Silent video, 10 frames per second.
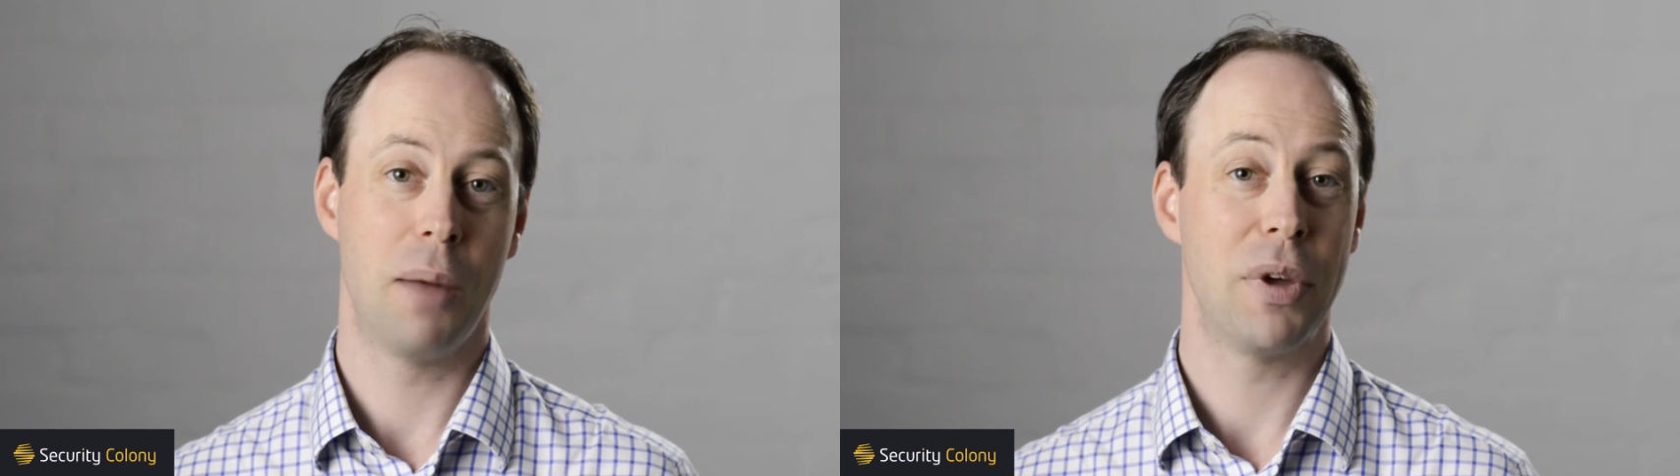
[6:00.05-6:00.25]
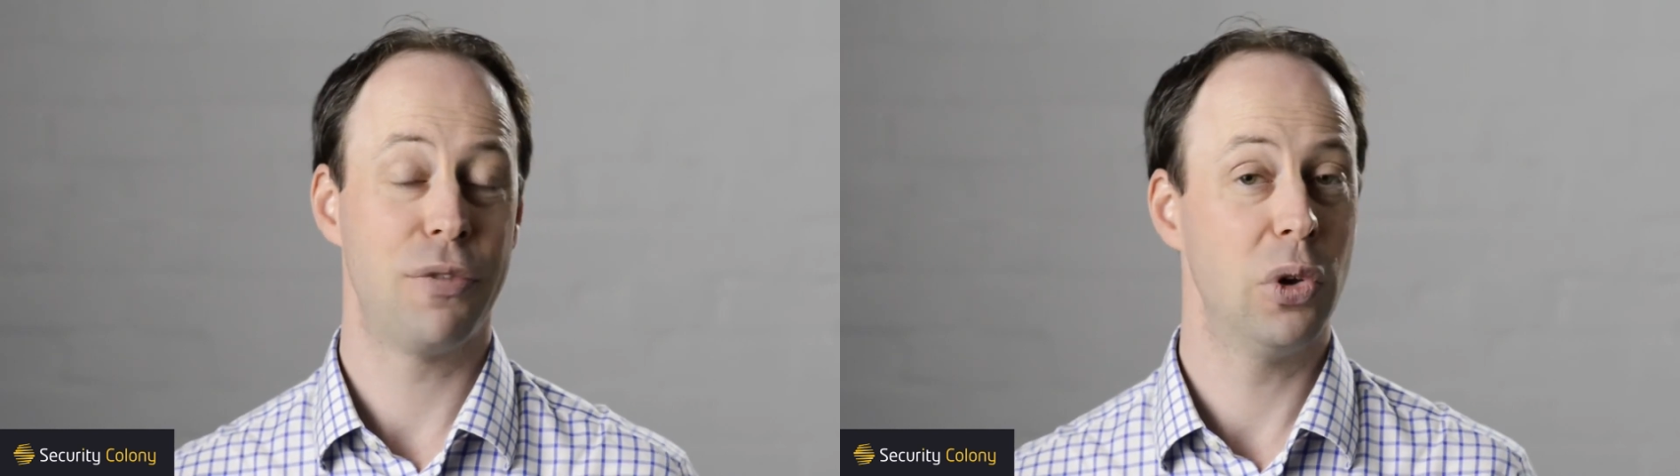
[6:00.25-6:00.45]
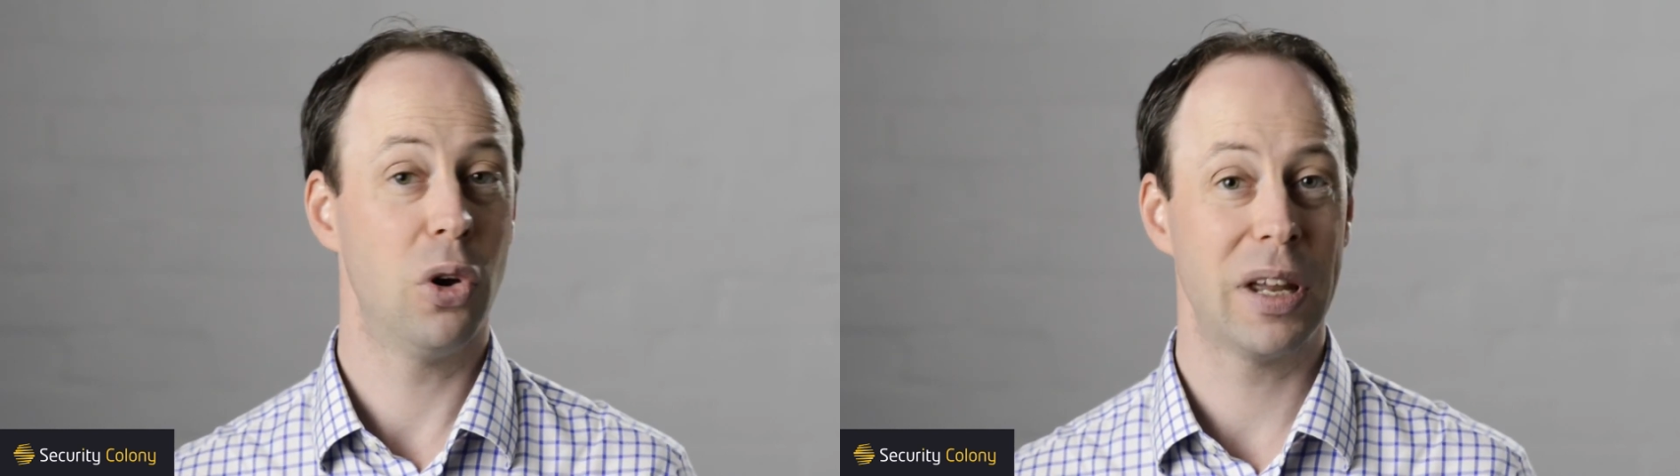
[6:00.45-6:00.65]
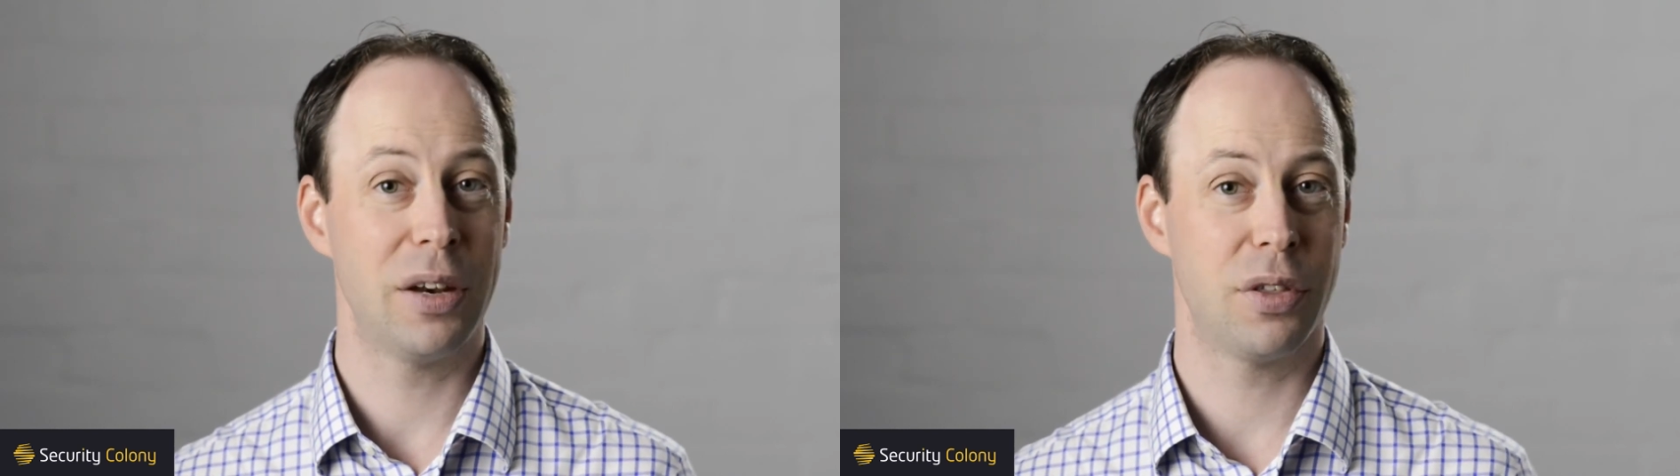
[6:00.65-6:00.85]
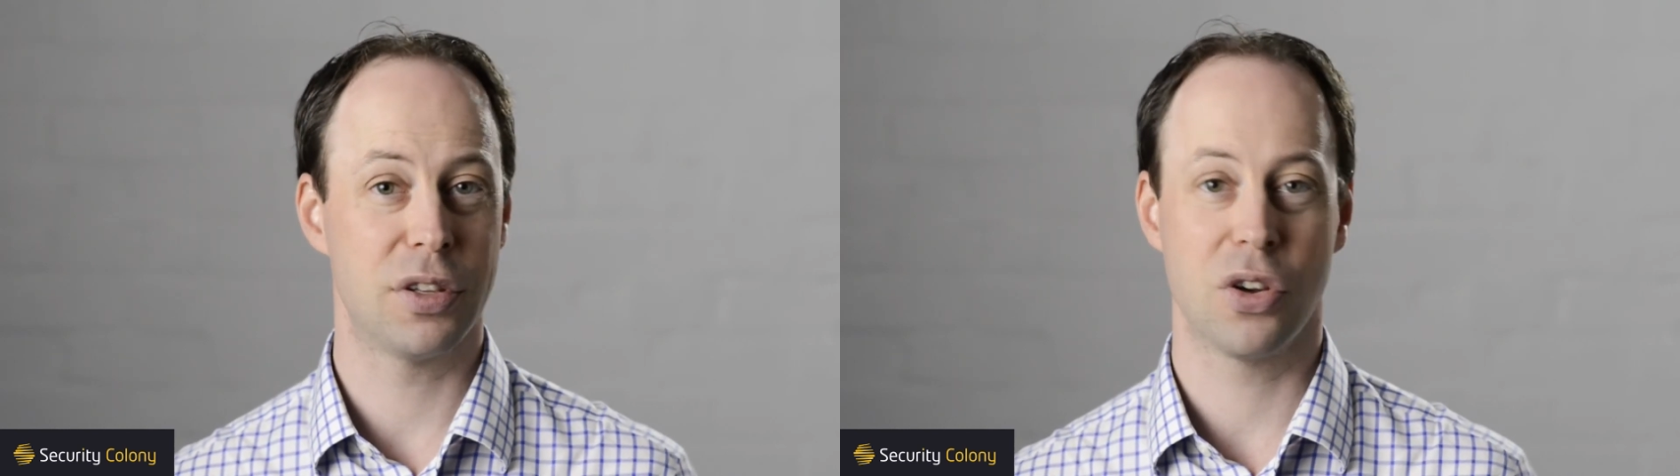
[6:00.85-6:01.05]
If you log
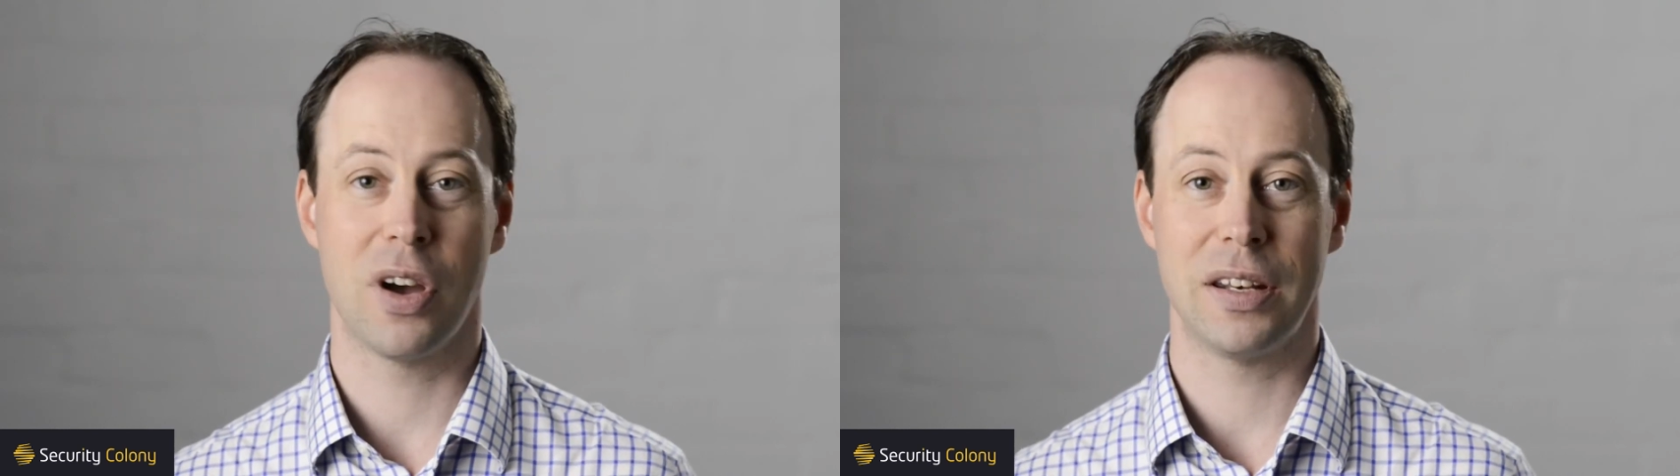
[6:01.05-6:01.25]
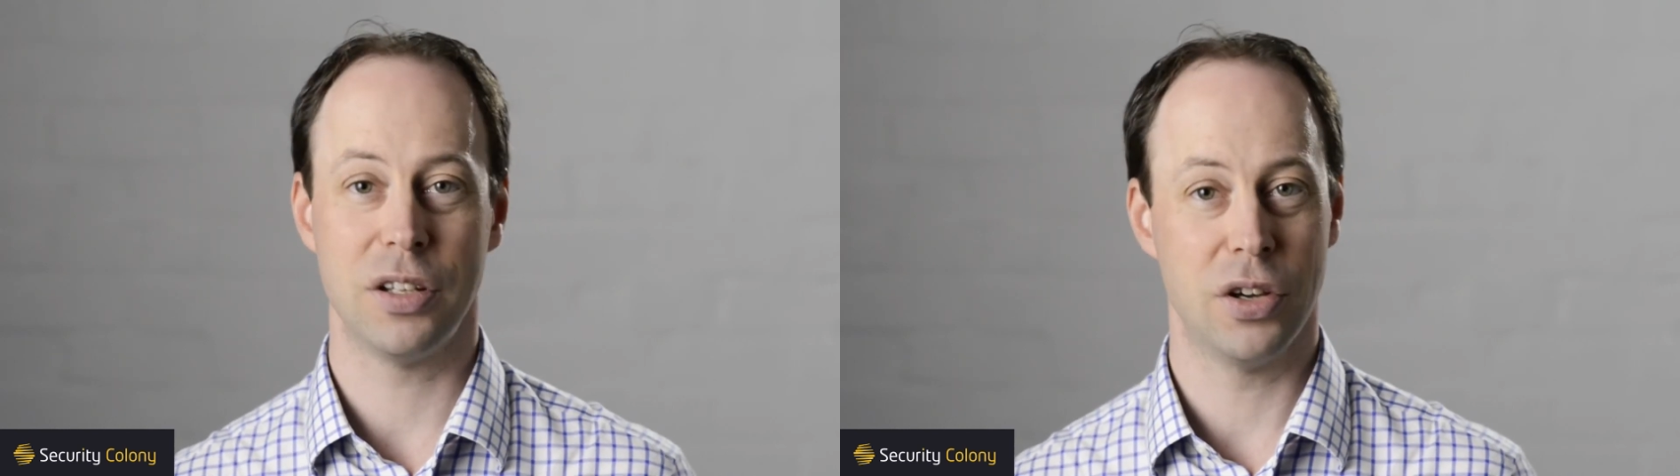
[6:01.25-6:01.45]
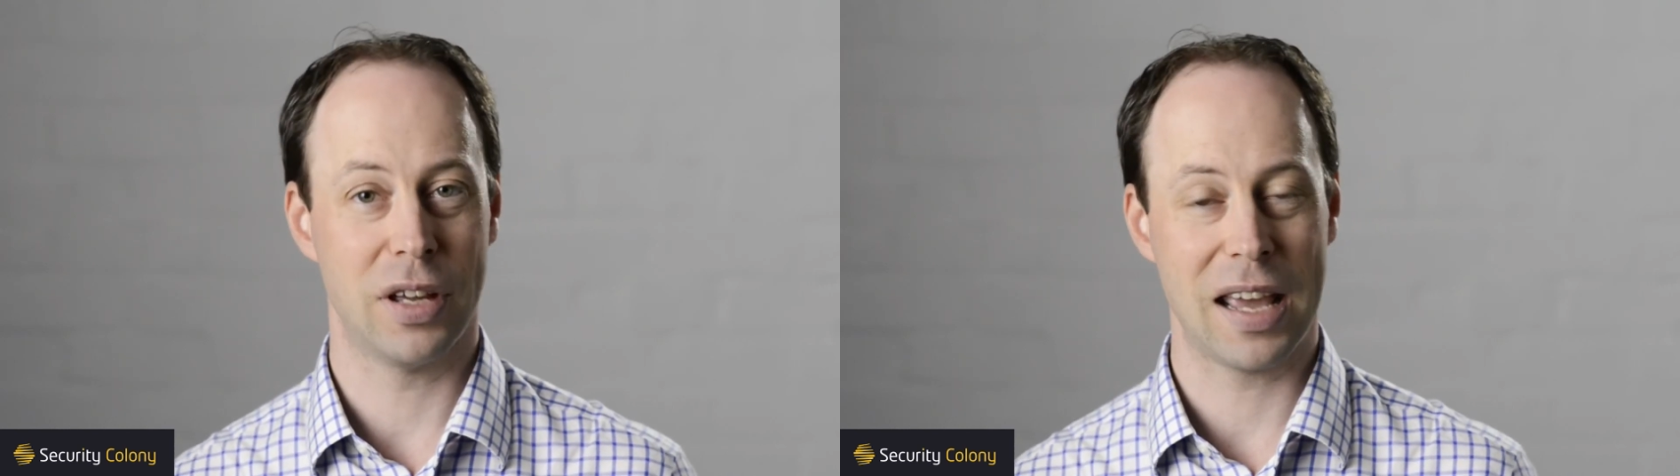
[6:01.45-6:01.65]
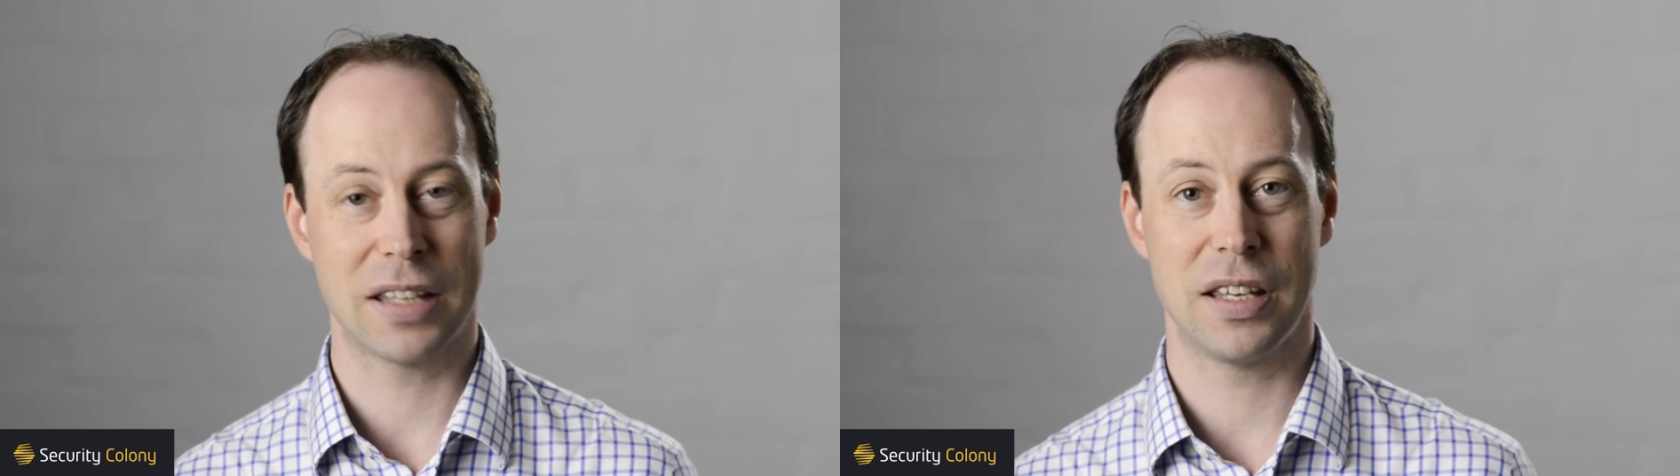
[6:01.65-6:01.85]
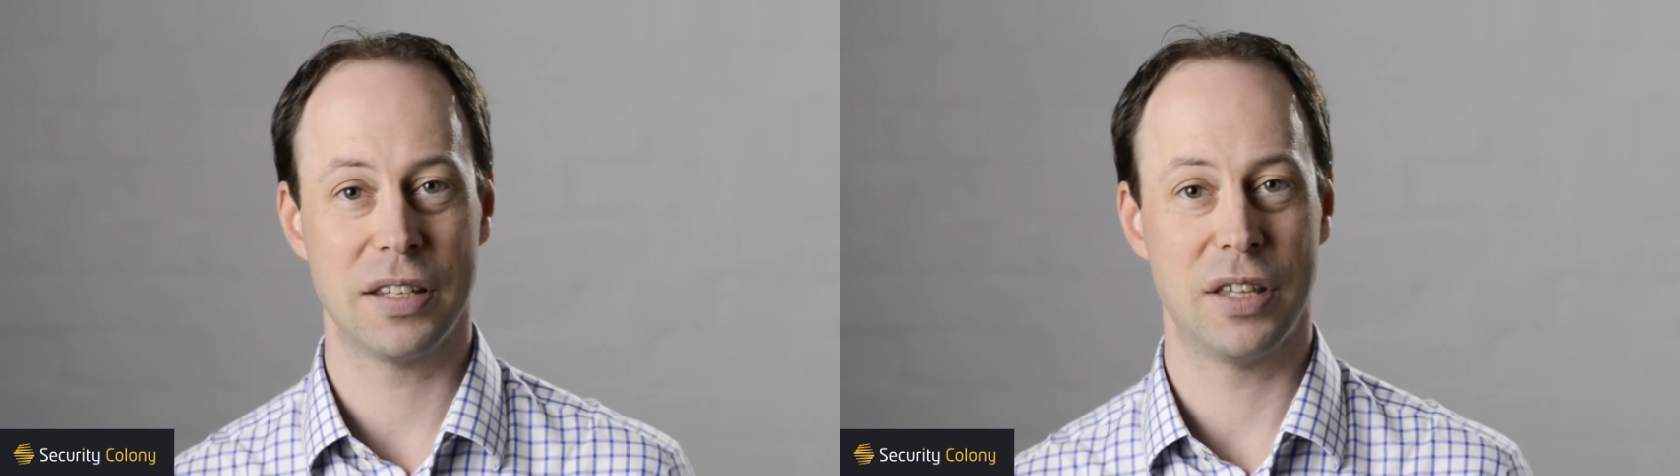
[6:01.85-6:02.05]
into the site, you can access